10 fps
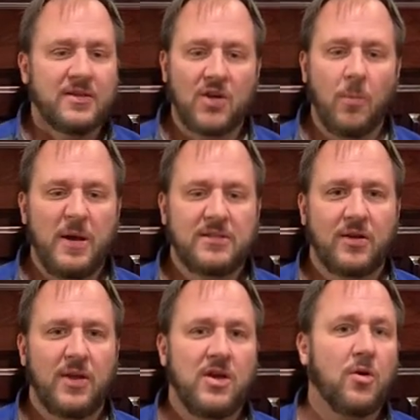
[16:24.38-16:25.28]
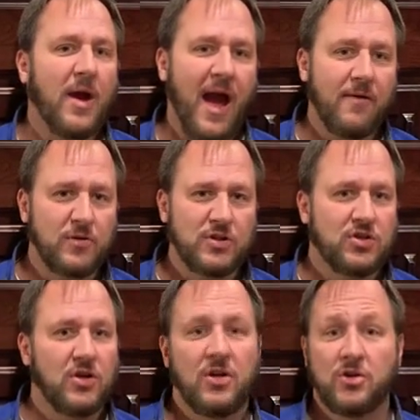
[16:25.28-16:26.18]
So basically, your
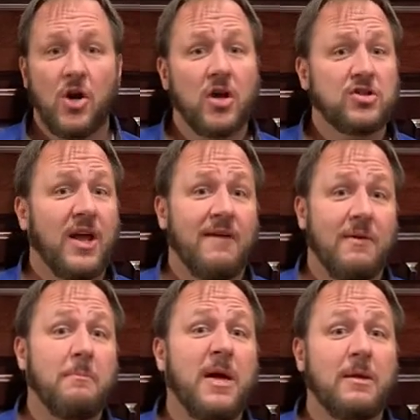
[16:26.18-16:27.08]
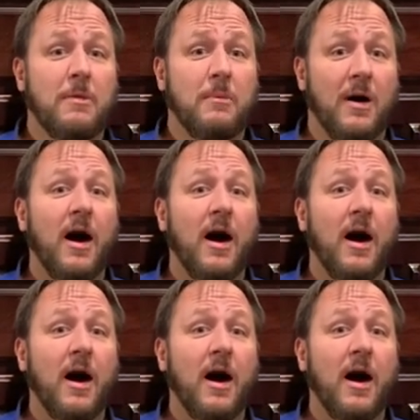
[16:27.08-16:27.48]
dog should have a minimum